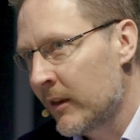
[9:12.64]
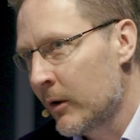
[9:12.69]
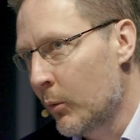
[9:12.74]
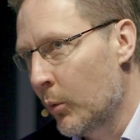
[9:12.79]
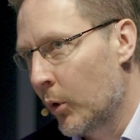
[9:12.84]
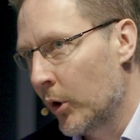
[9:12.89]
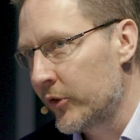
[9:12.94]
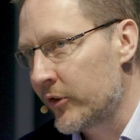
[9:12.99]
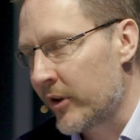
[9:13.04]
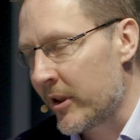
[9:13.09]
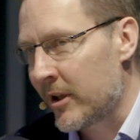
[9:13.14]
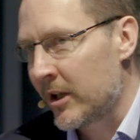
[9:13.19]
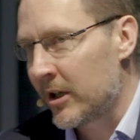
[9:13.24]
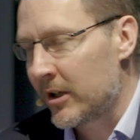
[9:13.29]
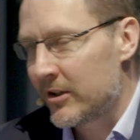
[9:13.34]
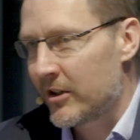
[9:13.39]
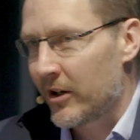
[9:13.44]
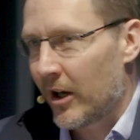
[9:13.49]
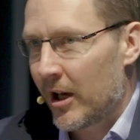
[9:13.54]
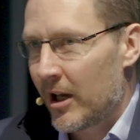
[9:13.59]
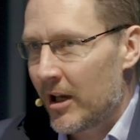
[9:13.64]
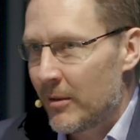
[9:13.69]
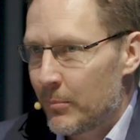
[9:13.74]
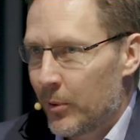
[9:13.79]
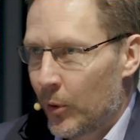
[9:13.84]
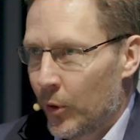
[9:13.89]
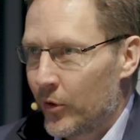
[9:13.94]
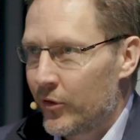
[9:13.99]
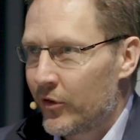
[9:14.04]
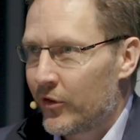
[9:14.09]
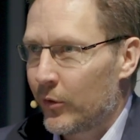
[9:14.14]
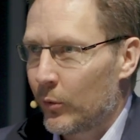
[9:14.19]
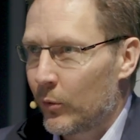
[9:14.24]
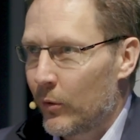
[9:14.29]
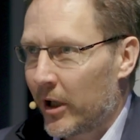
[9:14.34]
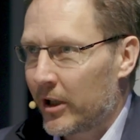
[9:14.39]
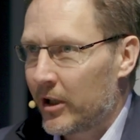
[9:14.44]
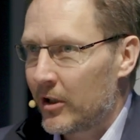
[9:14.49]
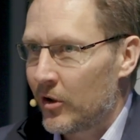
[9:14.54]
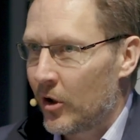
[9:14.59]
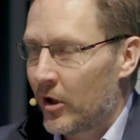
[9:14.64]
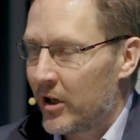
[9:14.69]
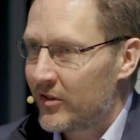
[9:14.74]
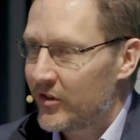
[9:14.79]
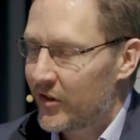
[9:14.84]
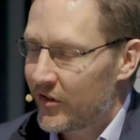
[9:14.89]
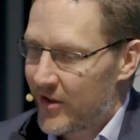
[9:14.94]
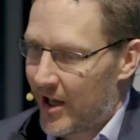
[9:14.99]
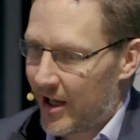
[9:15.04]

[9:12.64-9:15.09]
What's I think important to recognize is